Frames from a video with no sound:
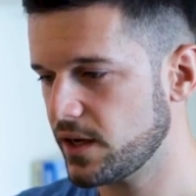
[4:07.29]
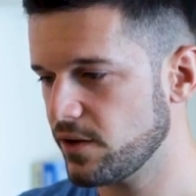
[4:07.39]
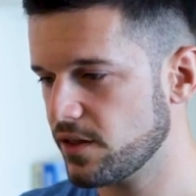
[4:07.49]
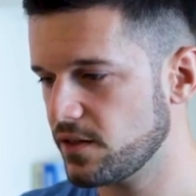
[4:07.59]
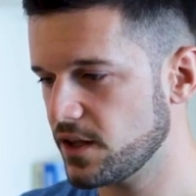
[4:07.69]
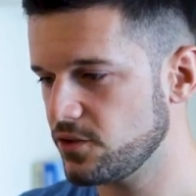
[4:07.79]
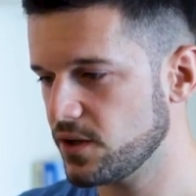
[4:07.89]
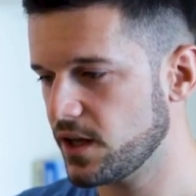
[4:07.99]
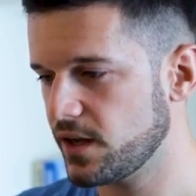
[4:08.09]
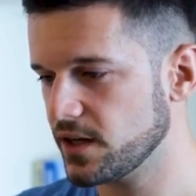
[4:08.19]
everything that
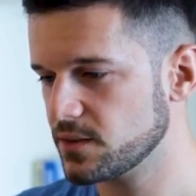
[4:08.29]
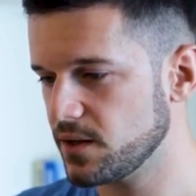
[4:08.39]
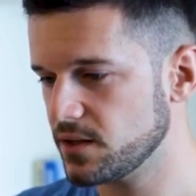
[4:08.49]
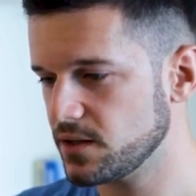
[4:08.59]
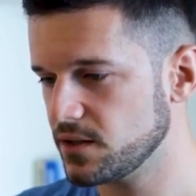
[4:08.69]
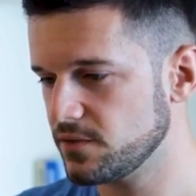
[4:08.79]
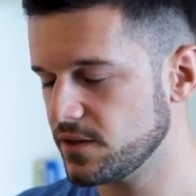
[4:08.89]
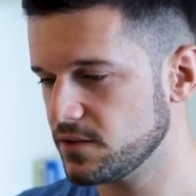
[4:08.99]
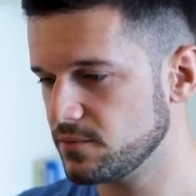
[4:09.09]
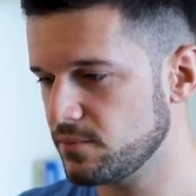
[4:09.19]
you can expect,
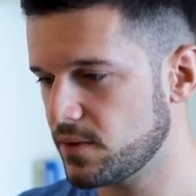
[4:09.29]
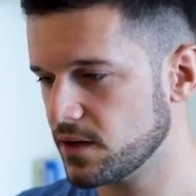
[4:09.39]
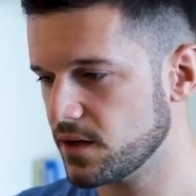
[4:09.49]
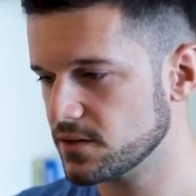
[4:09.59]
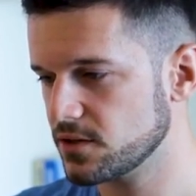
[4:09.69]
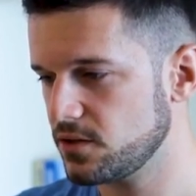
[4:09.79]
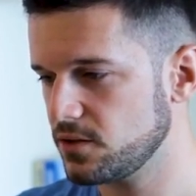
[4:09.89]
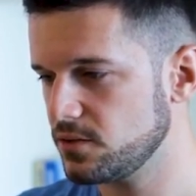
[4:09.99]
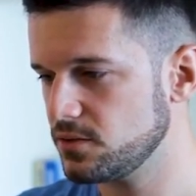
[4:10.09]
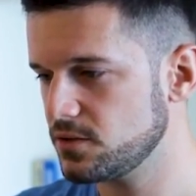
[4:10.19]
even mark as
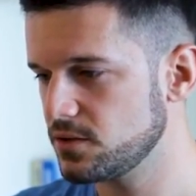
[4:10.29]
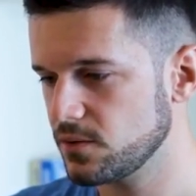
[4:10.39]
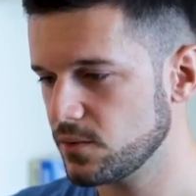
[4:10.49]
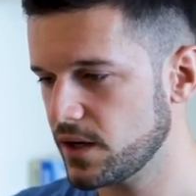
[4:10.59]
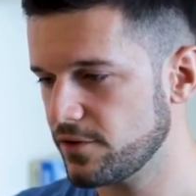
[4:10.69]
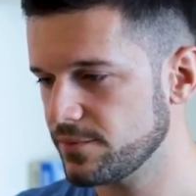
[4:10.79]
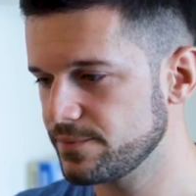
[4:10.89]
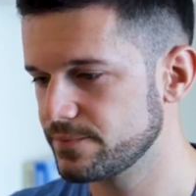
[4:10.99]
code, whatever.